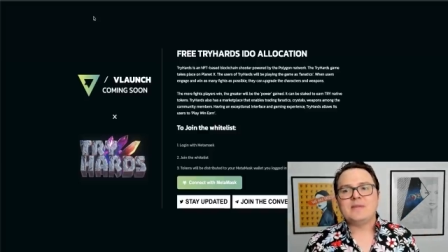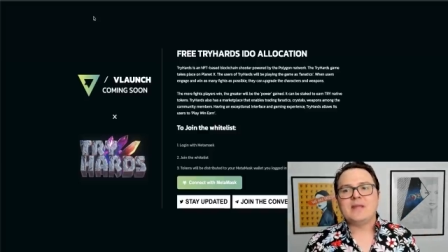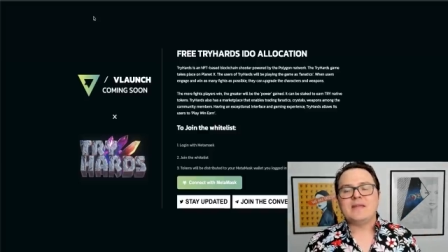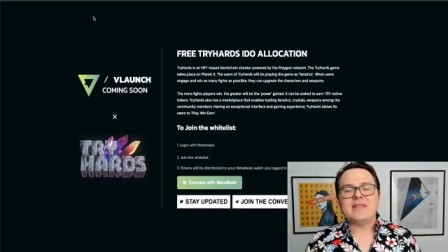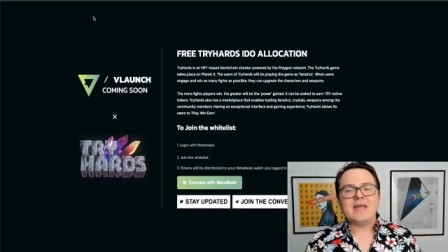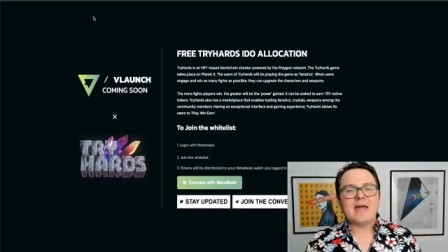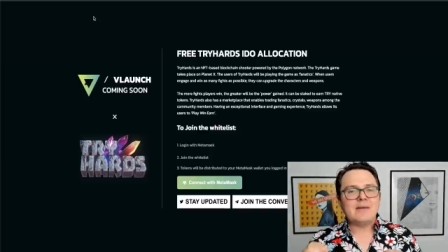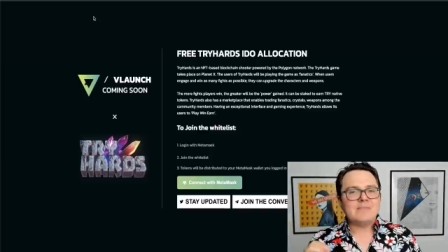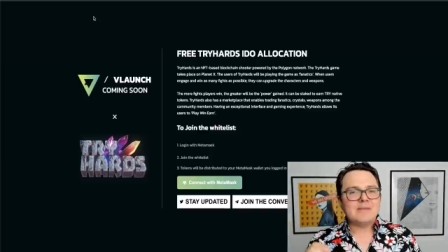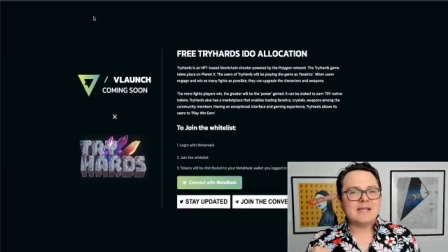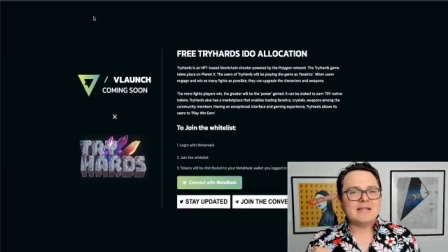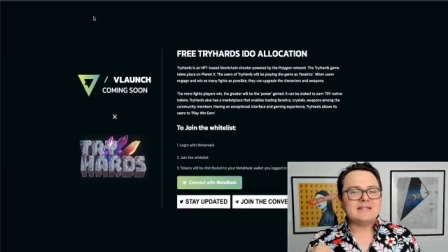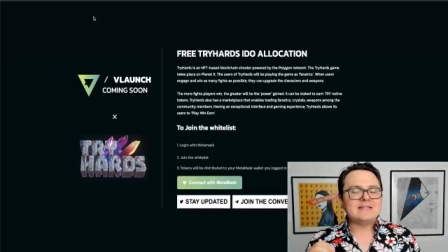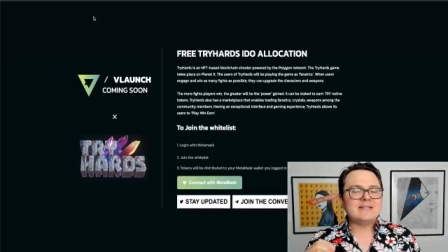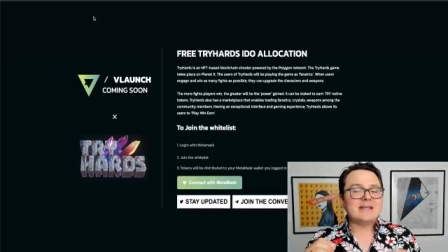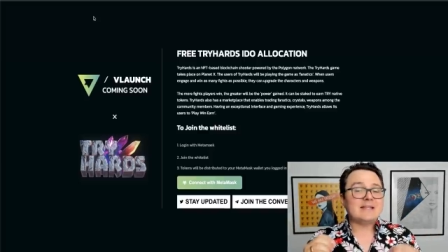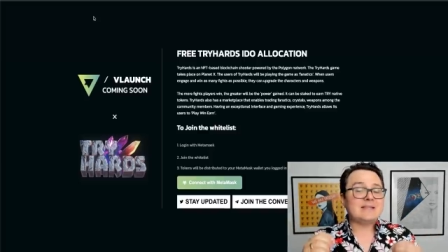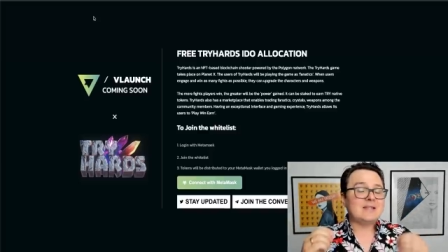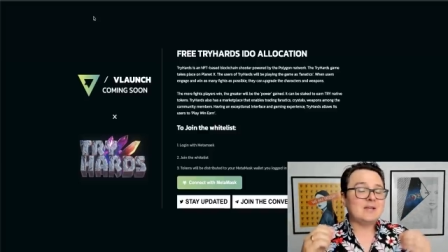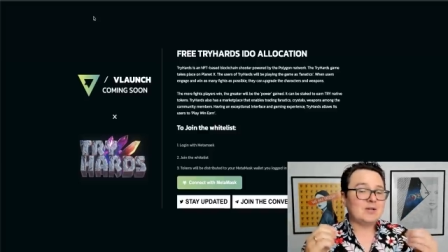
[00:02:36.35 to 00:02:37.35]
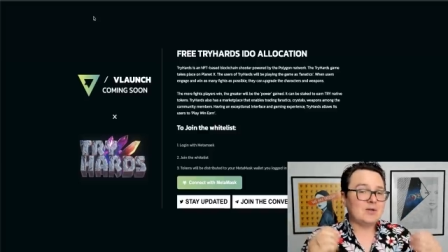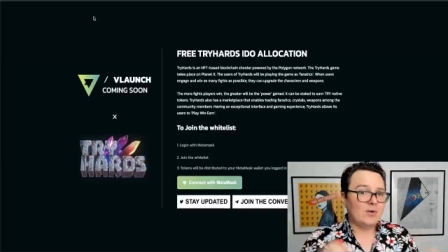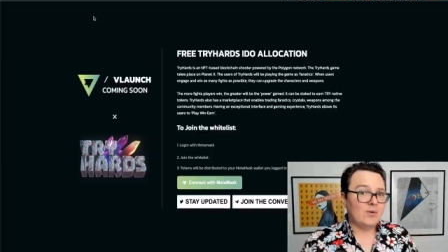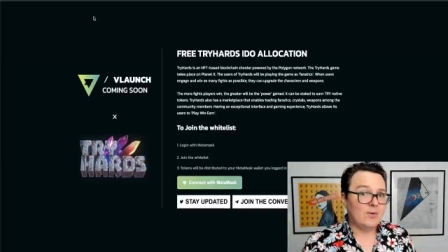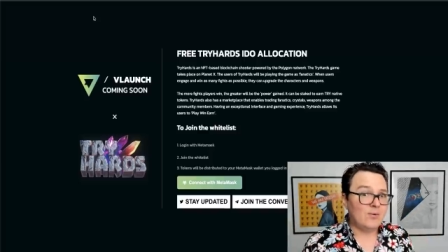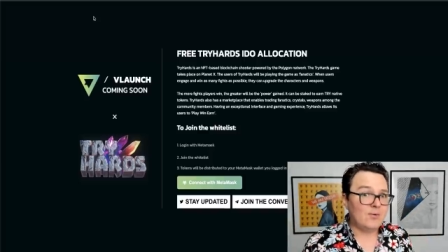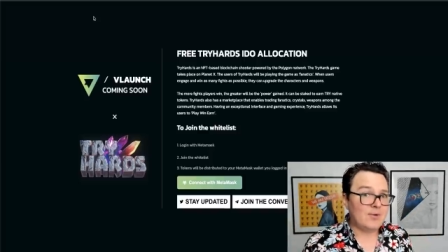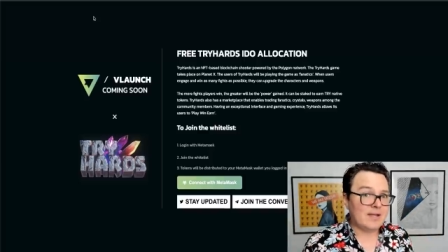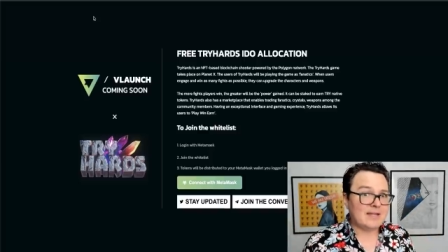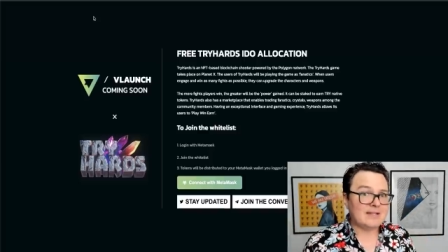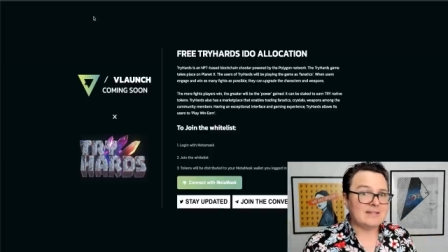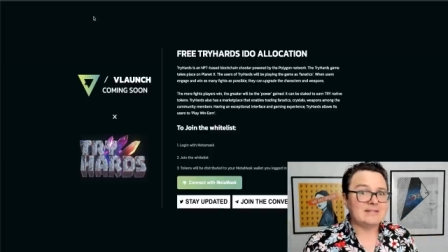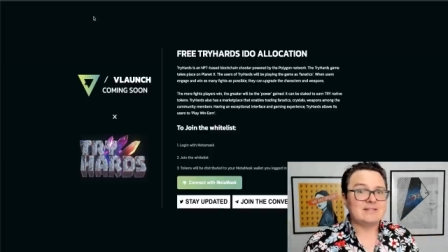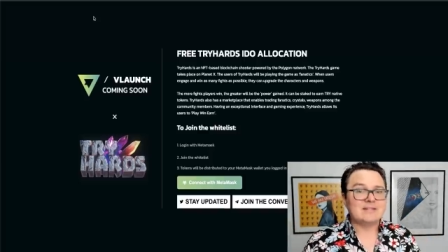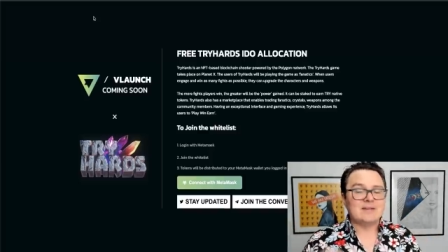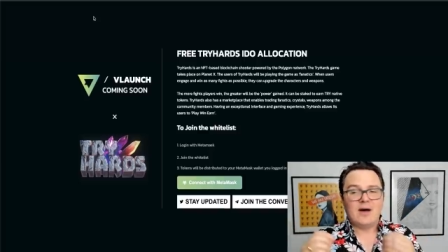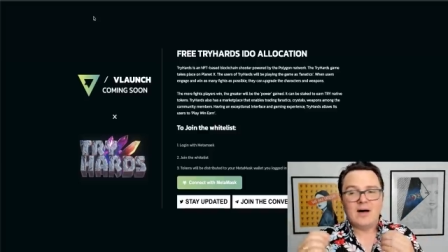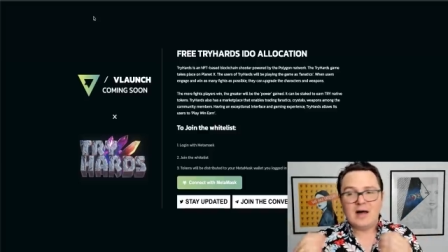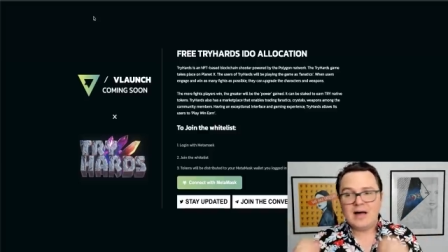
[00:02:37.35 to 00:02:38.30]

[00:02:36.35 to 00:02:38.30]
And that means that the coins